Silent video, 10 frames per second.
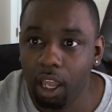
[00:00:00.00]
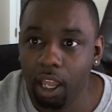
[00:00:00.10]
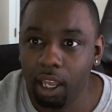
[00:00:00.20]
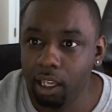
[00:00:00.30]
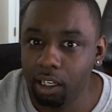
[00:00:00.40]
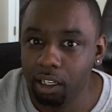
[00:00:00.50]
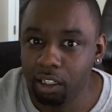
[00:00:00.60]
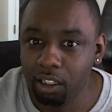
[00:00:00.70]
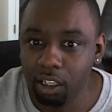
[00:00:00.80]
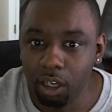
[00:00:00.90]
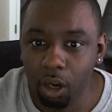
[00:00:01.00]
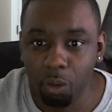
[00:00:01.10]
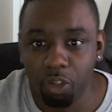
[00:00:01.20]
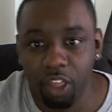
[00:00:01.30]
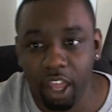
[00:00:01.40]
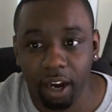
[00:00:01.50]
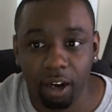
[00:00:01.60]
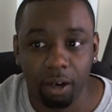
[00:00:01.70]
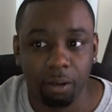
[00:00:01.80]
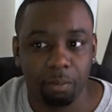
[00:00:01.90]
And,
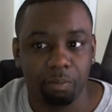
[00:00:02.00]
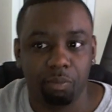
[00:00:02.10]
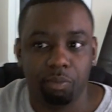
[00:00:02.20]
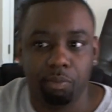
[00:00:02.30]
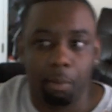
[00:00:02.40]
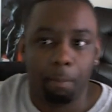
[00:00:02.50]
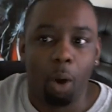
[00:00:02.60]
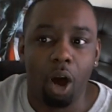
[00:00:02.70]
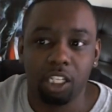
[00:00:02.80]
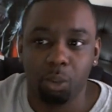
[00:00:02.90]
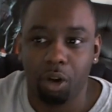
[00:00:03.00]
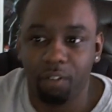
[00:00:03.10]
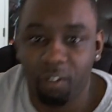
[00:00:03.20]
their boss or whatever,